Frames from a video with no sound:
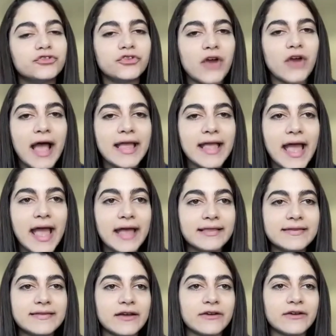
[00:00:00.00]
try
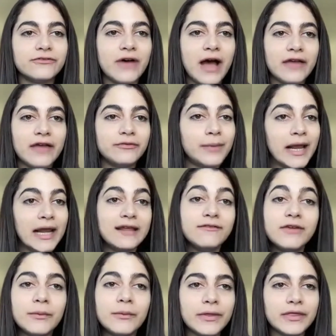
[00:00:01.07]
and survive by
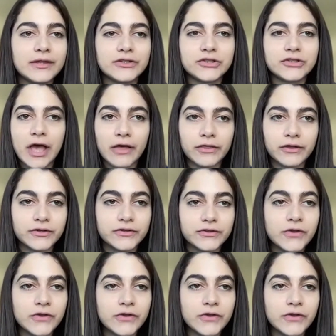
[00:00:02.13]
living with each other.